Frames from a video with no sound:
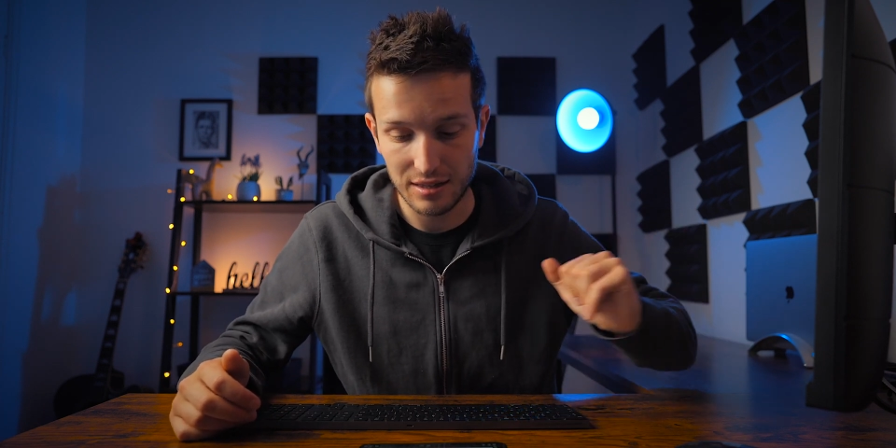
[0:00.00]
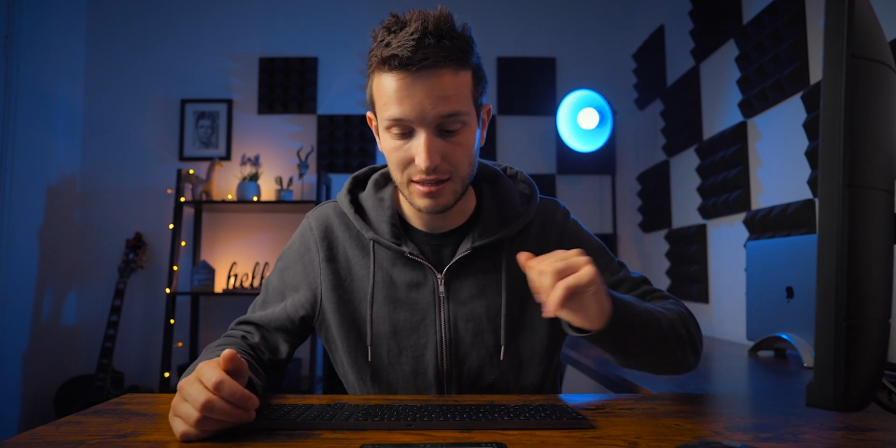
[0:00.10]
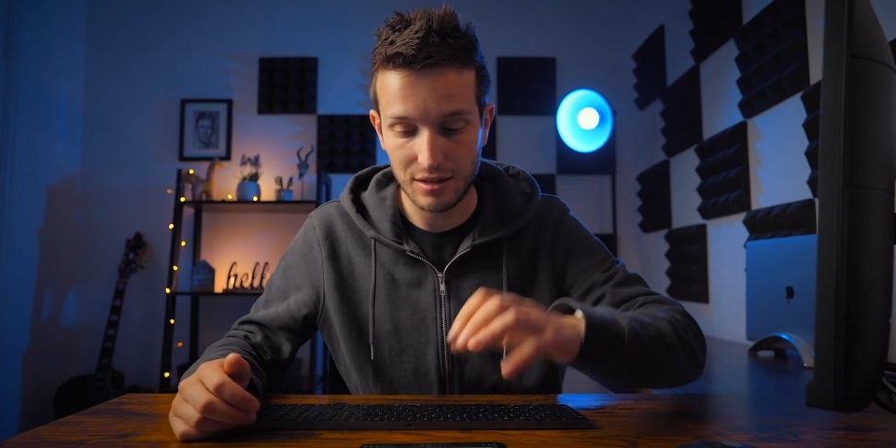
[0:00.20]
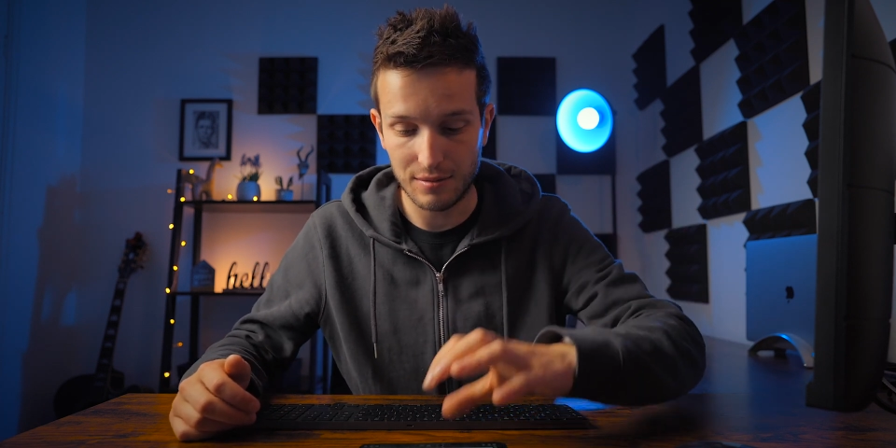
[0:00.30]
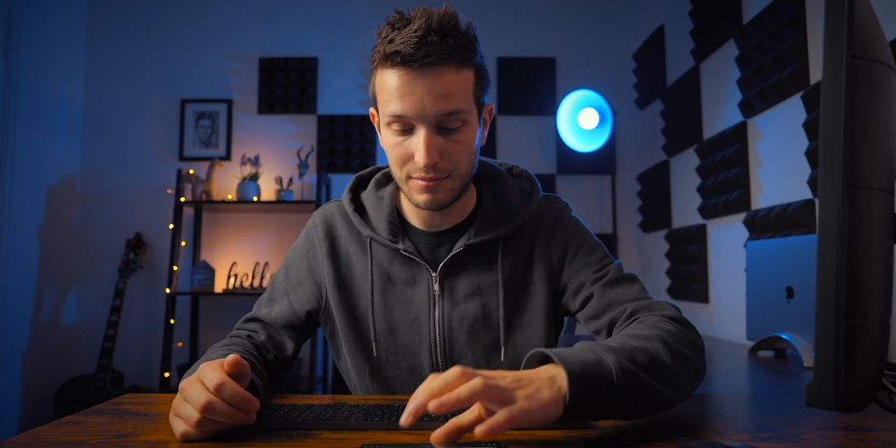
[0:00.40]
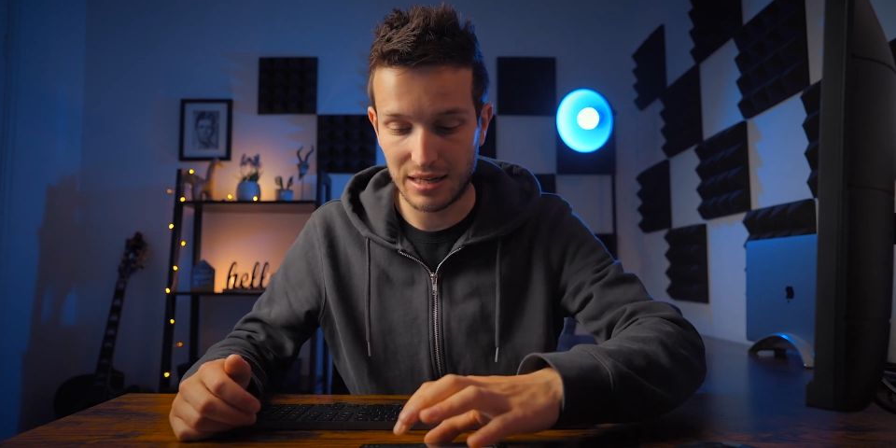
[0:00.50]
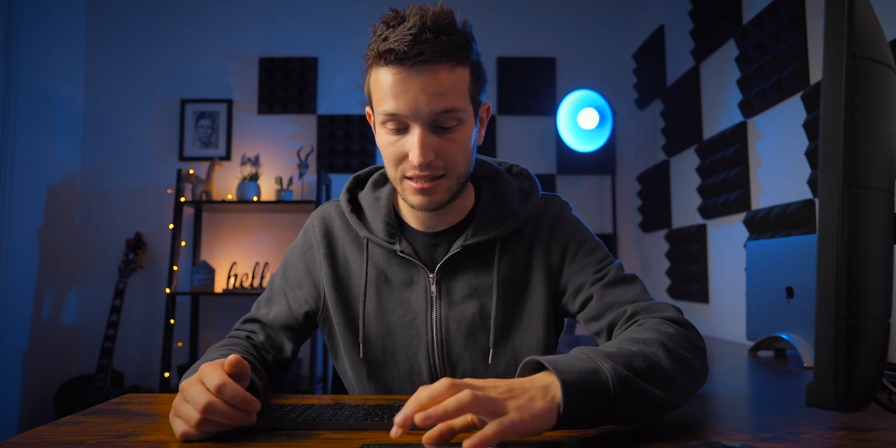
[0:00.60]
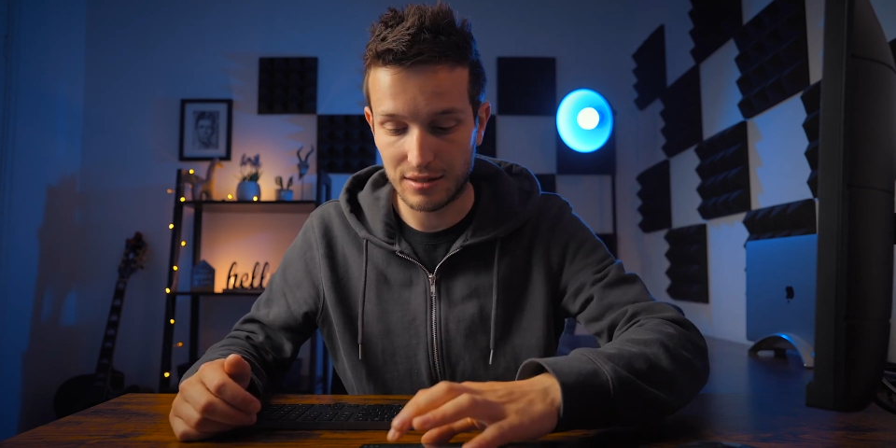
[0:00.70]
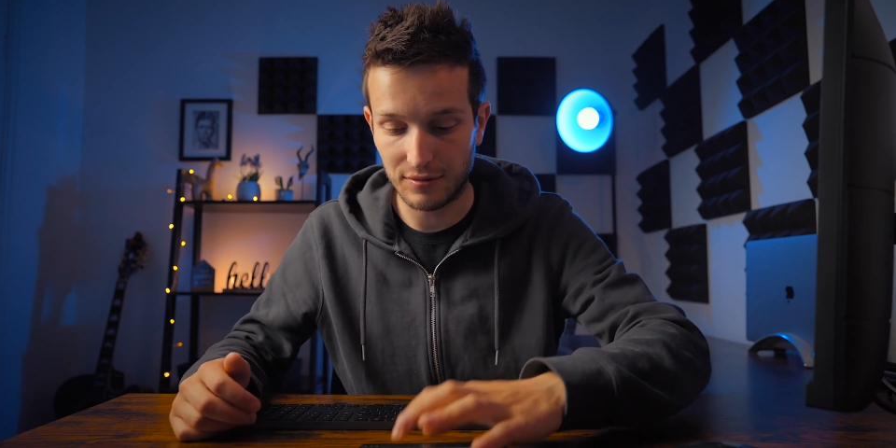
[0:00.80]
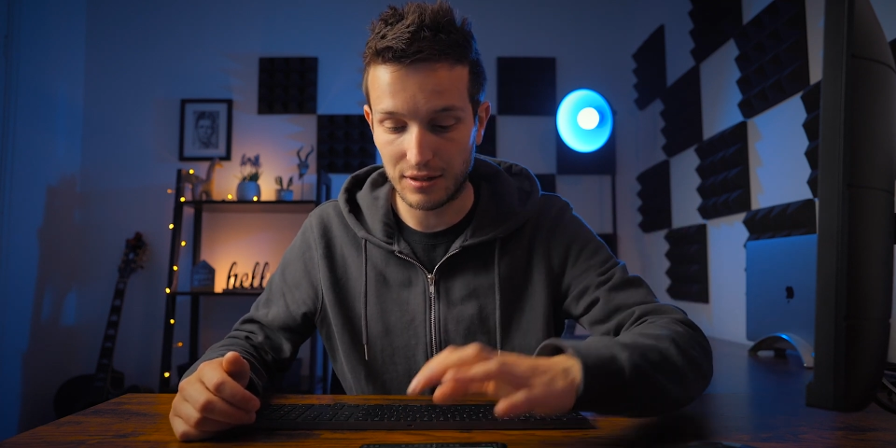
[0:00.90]
they are
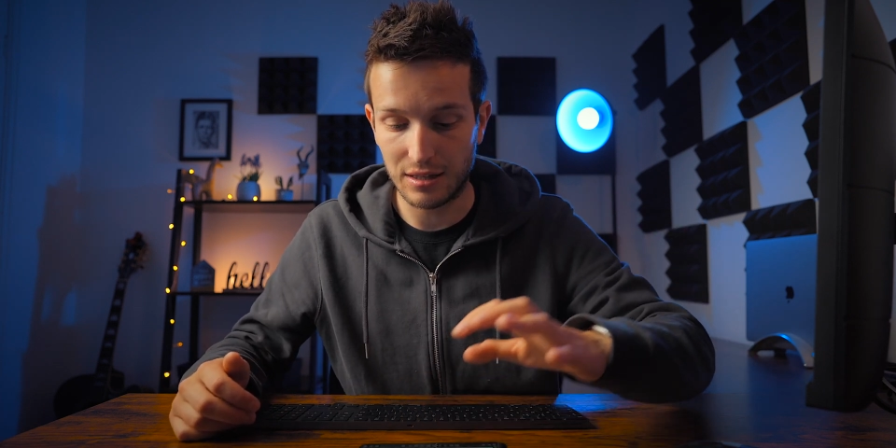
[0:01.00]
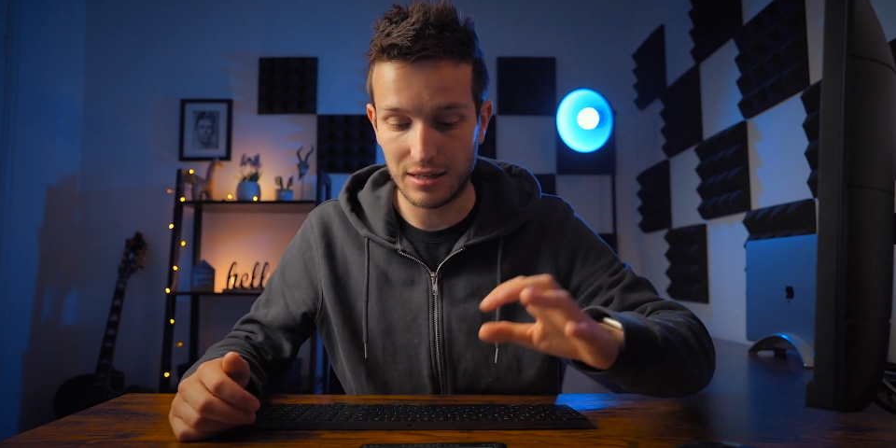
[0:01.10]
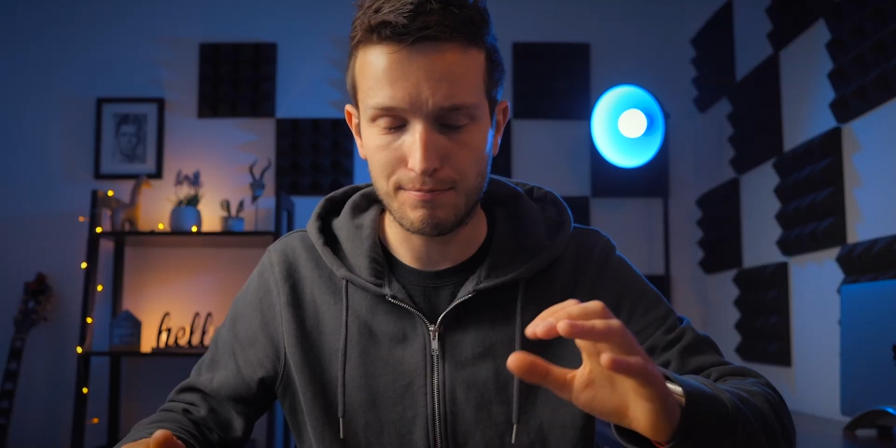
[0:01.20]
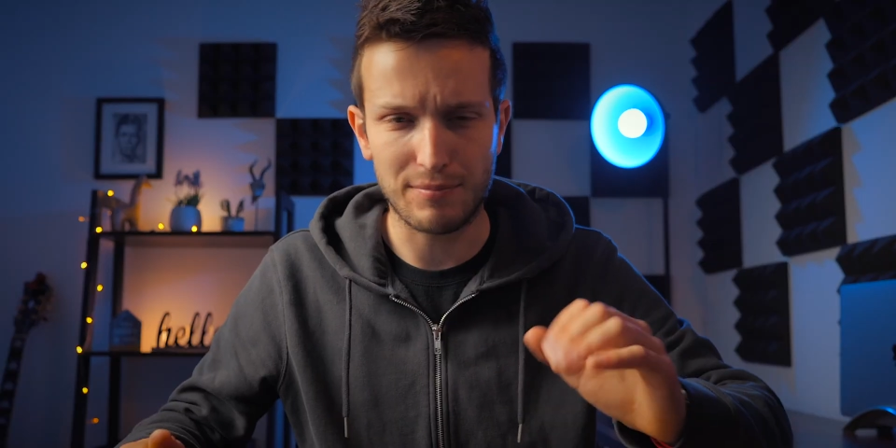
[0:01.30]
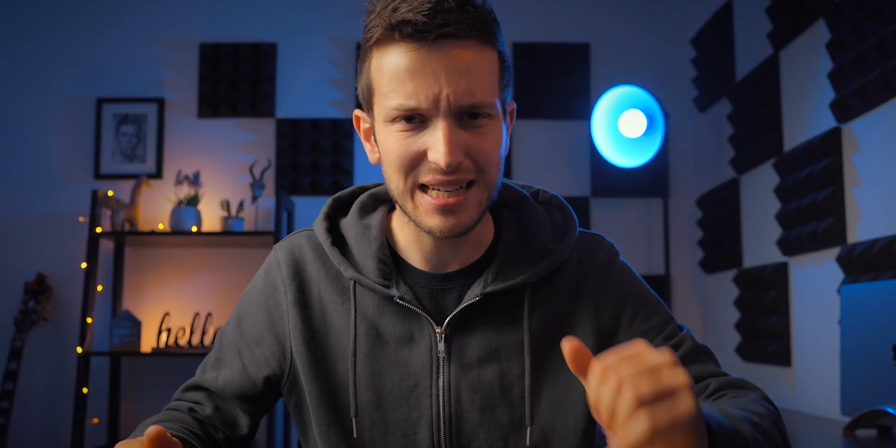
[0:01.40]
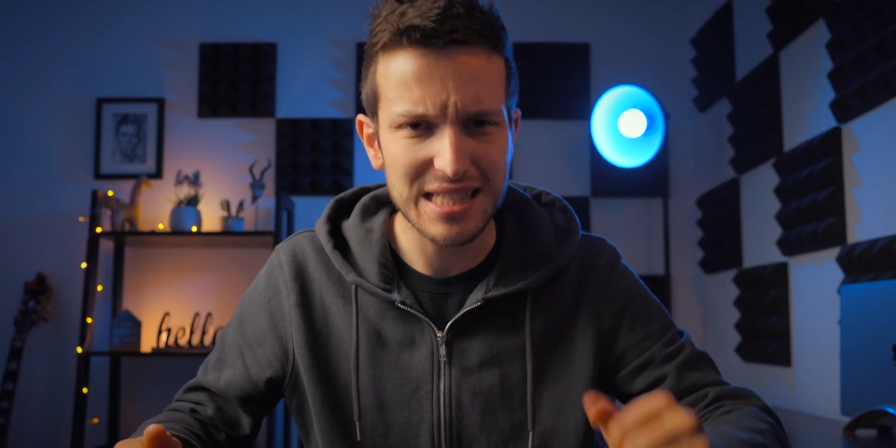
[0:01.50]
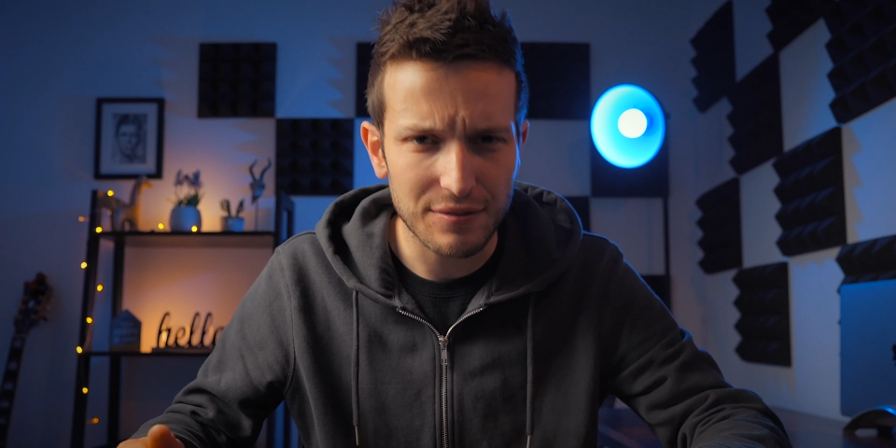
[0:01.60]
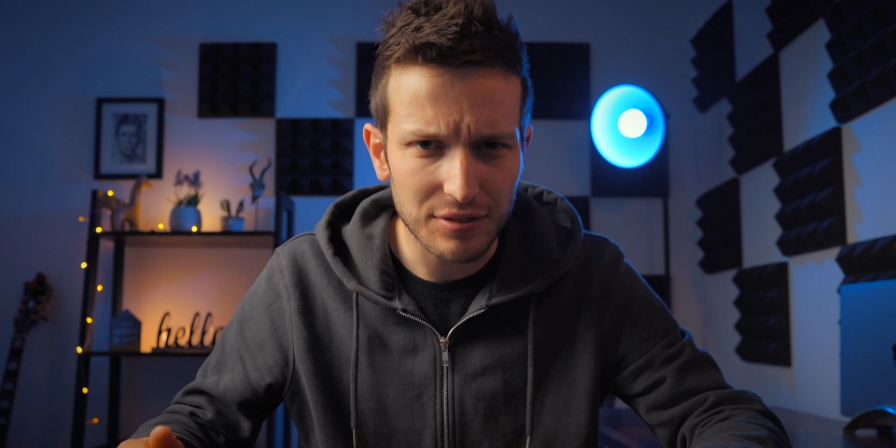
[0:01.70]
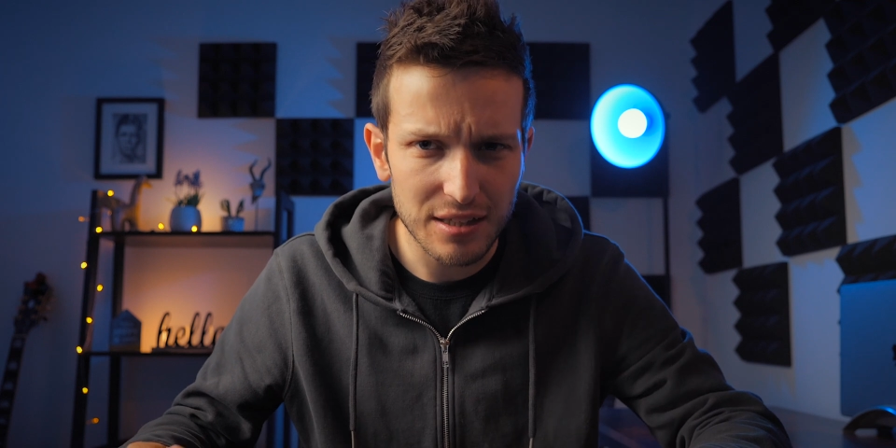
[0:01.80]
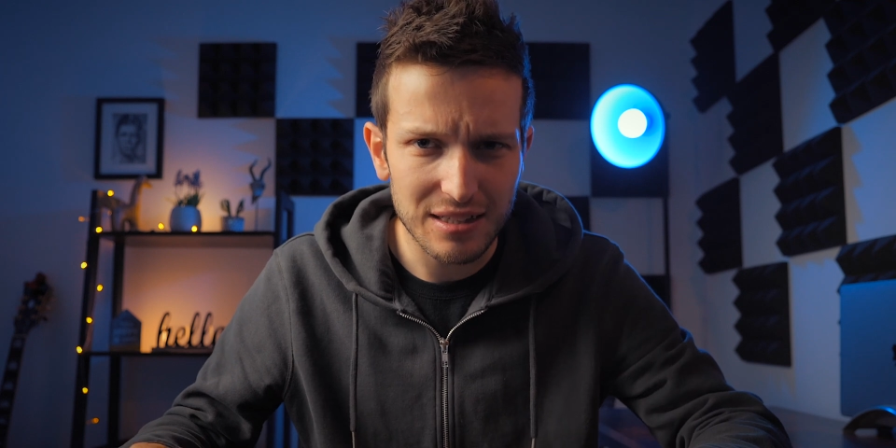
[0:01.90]
mightily, mightily?